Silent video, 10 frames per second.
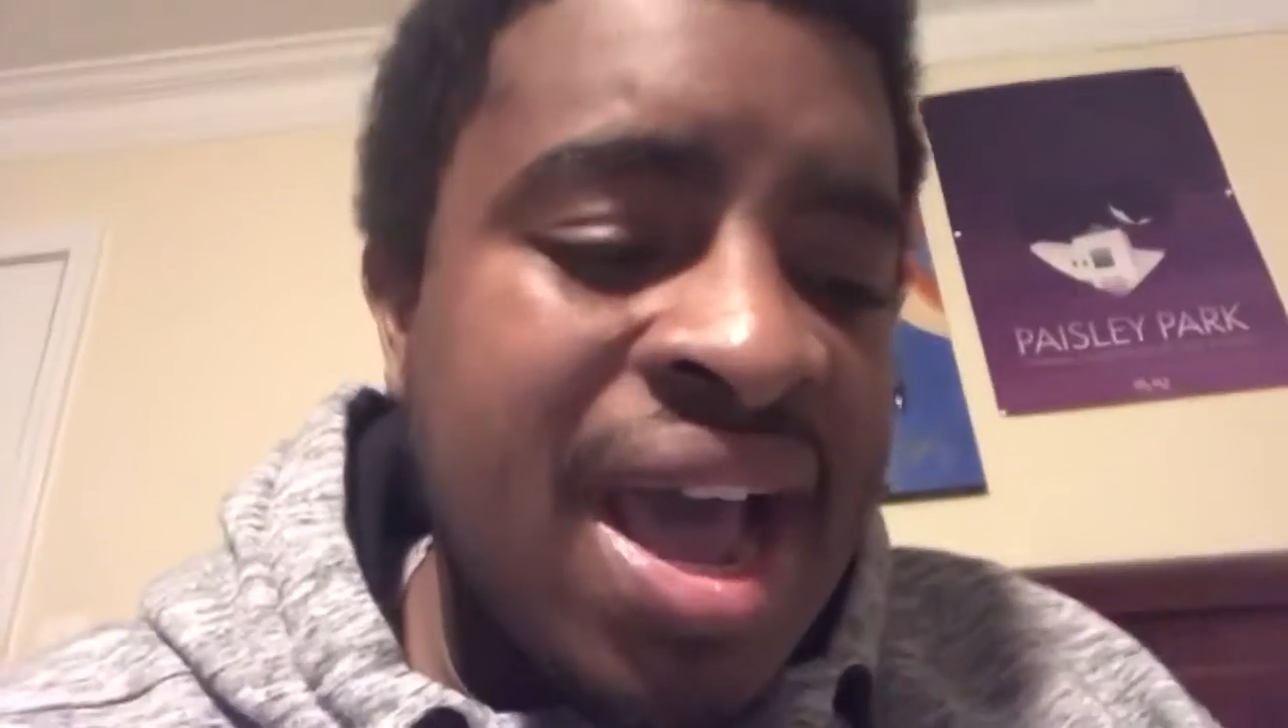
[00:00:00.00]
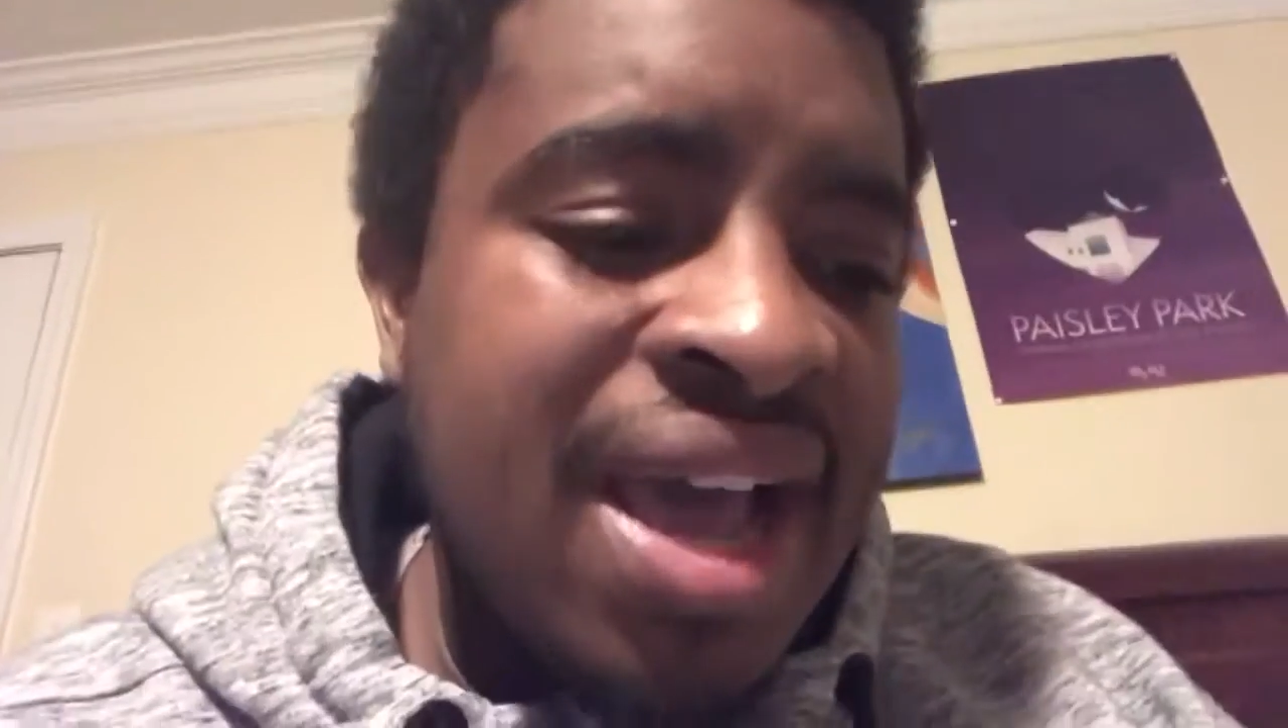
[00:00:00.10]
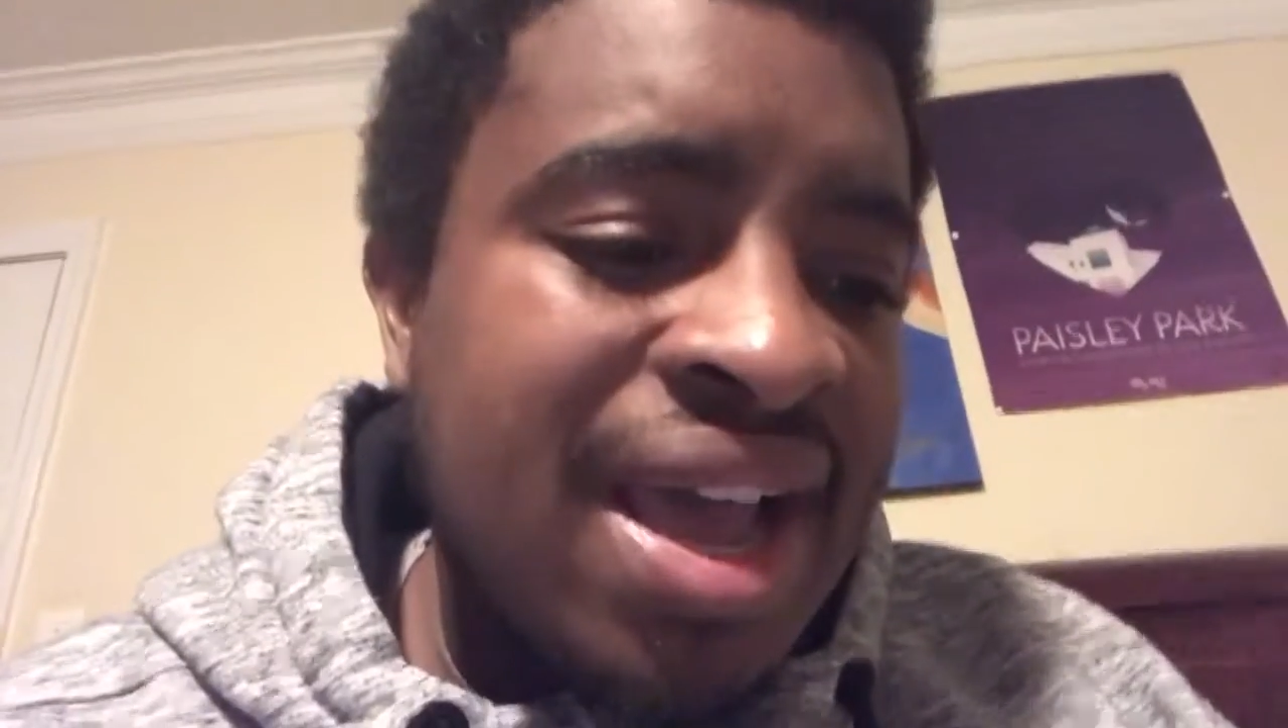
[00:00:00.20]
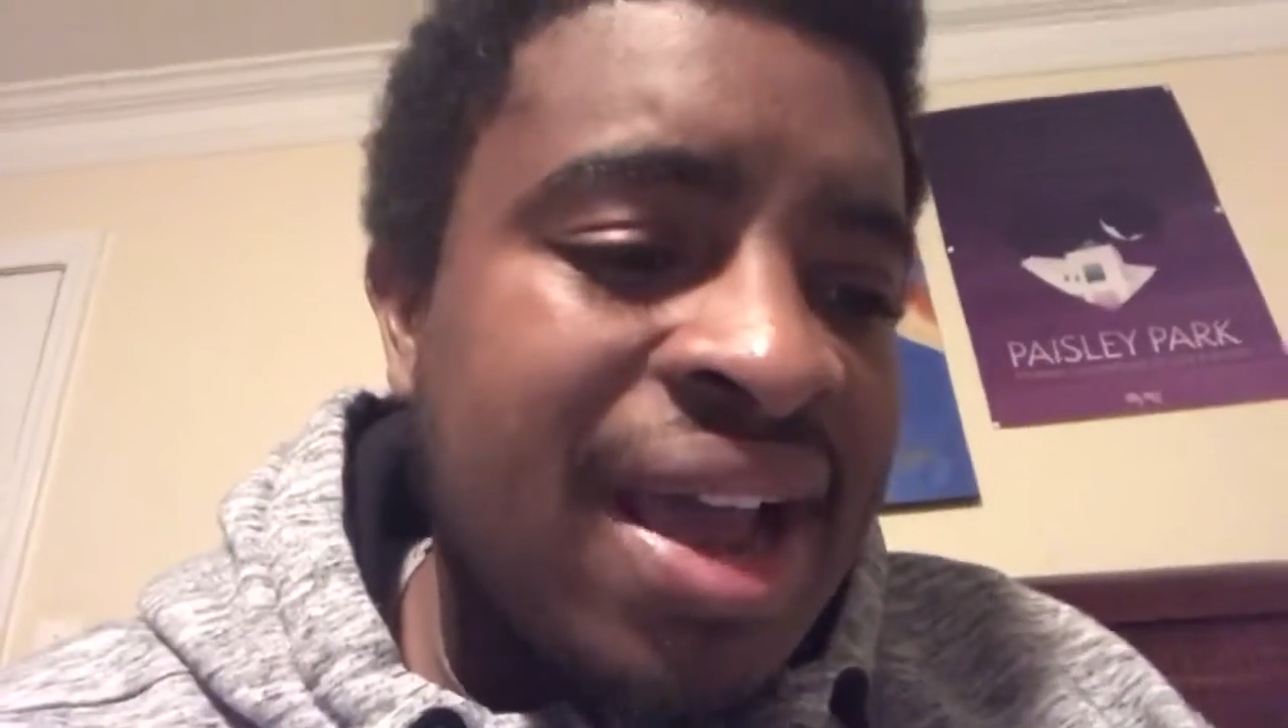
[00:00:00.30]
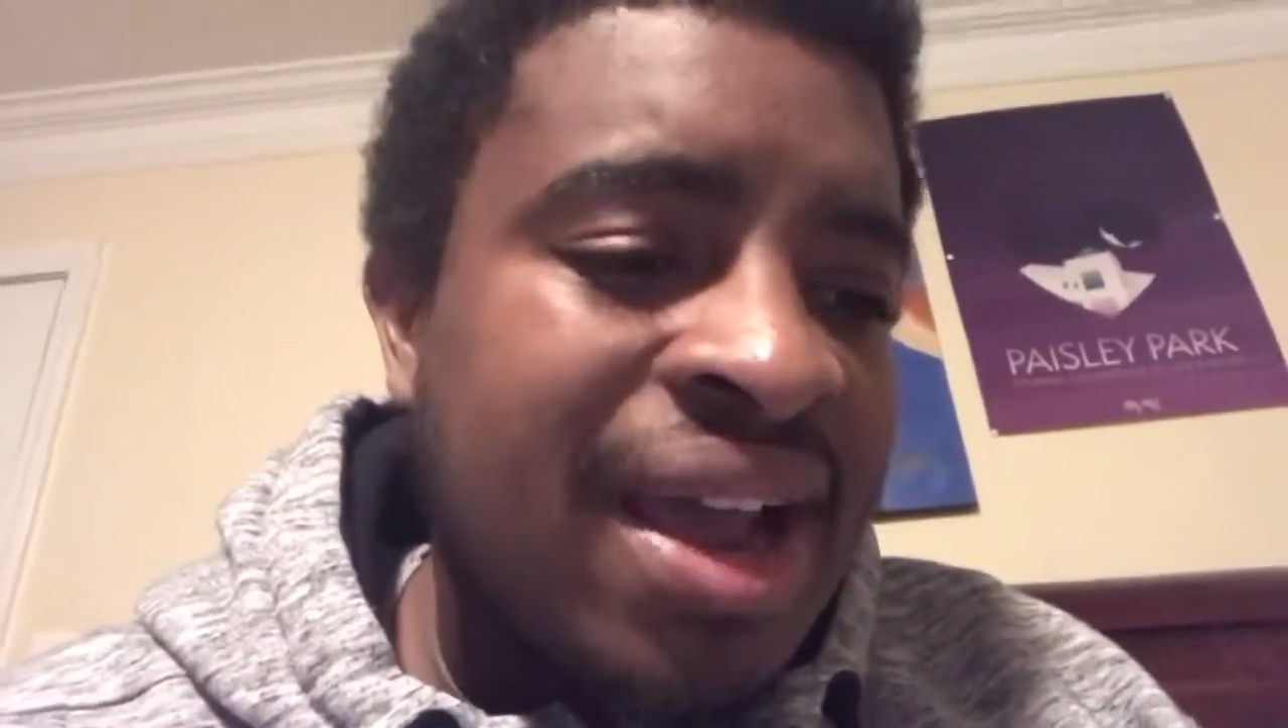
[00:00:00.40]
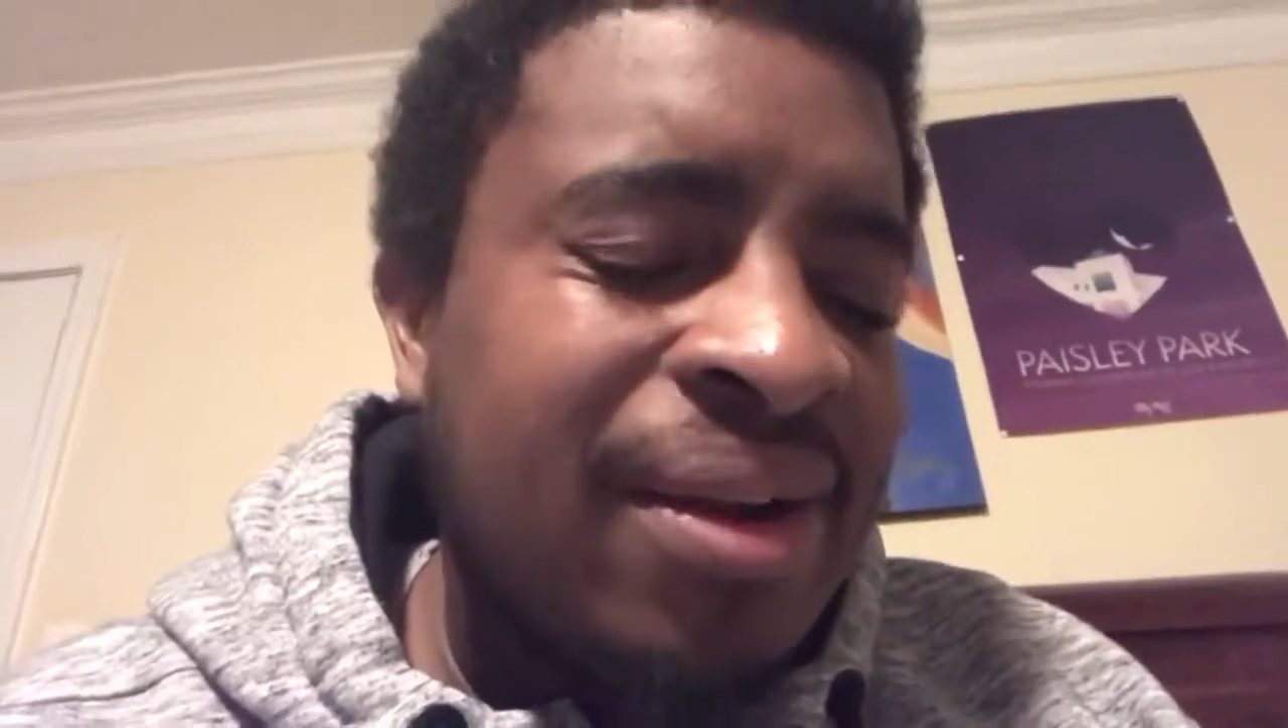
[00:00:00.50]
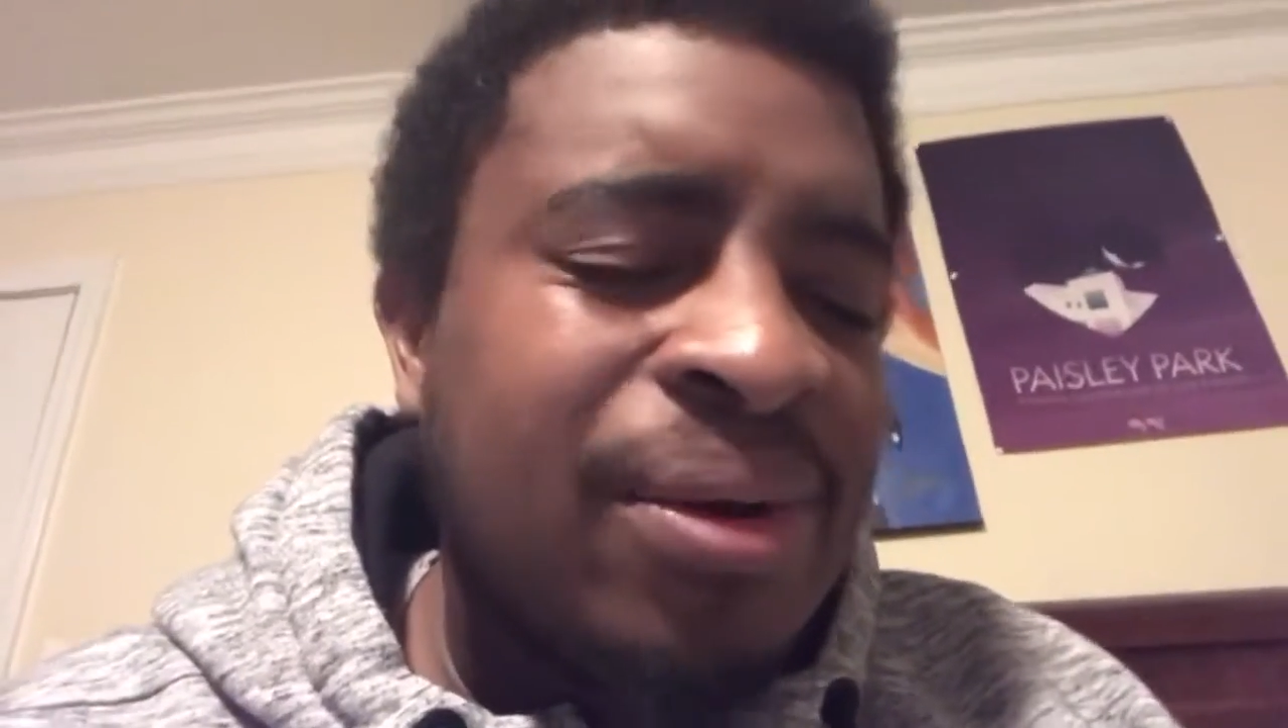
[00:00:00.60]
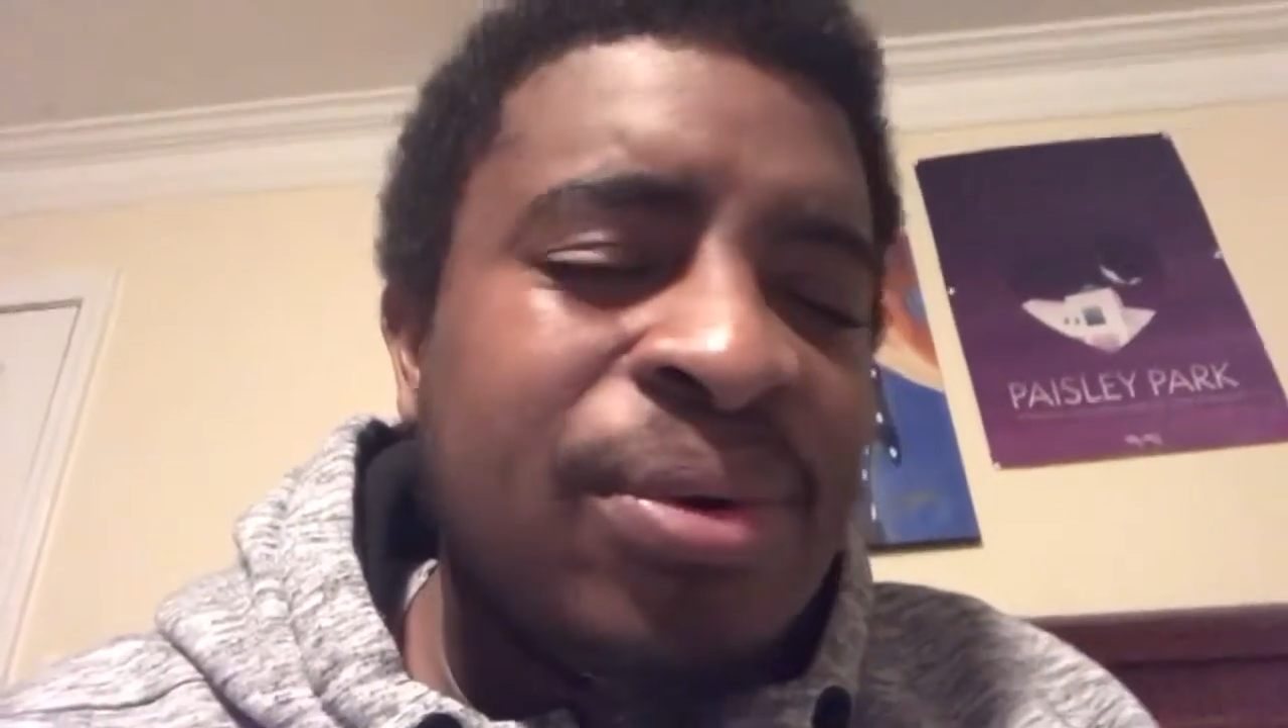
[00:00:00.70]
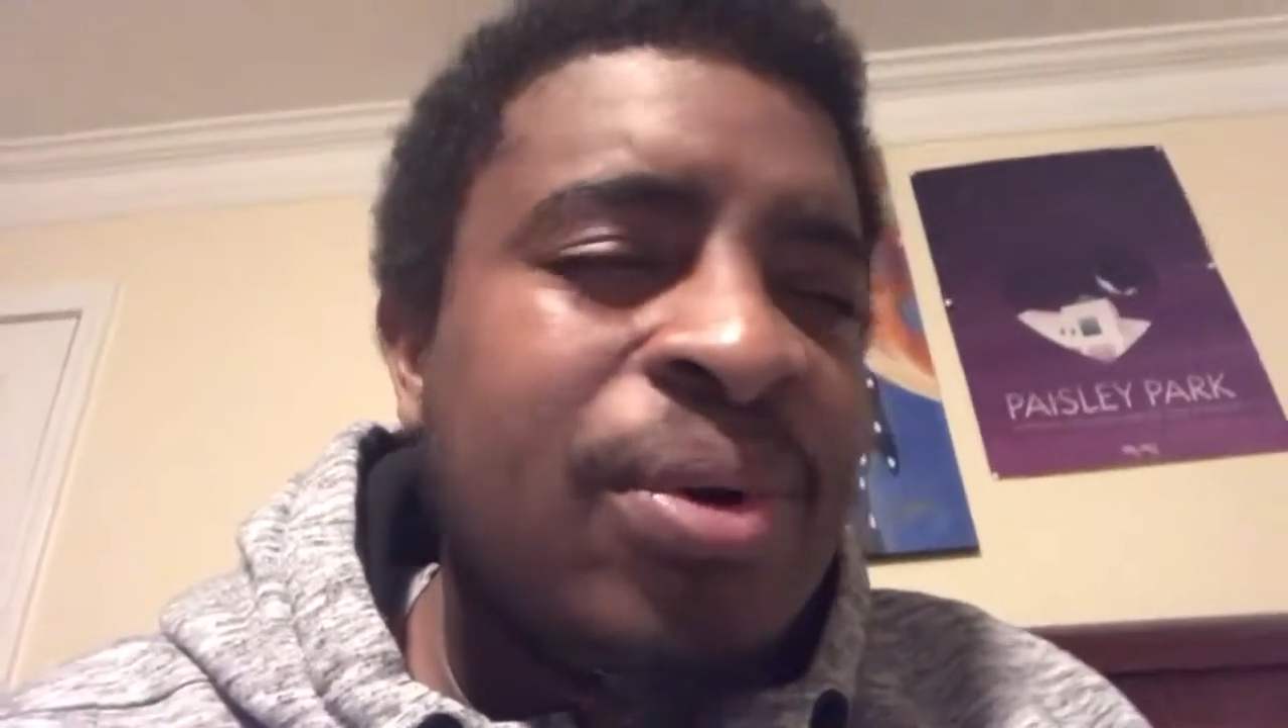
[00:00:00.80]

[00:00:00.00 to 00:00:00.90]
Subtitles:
I don't